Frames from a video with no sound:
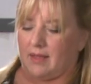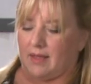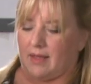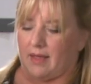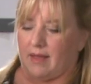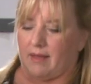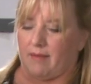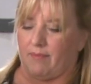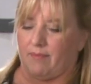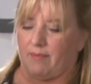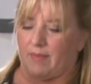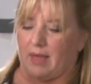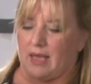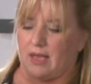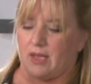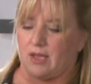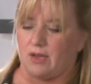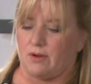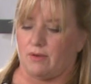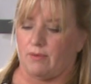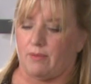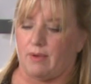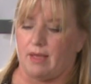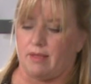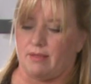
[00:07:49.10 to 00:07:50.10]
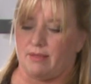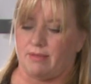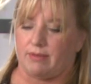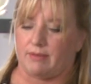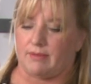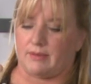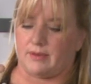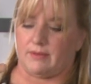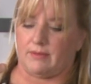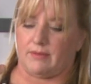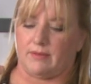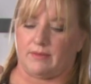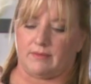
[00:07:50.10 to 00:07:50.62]
and make your way
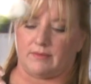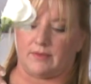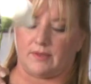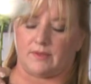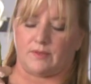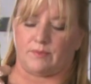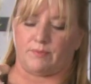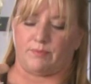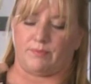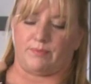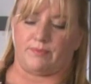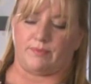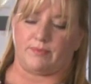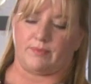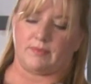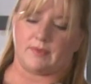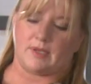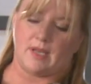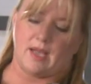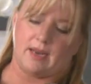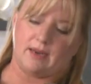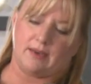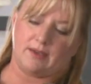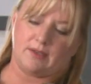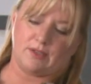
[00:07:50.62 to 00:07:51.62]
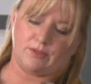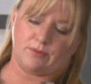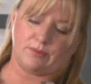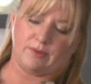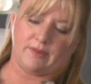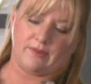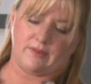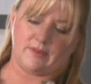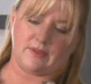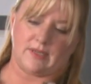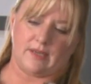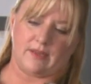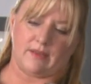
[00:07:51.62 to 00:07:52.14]
through. Just kind of
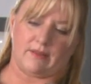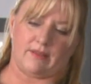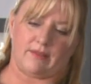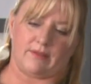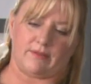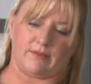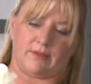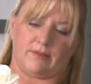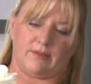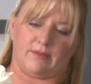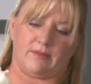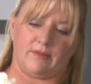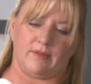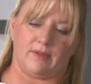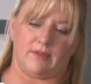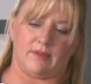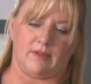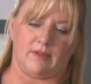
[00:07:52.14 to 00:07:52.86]
twist it through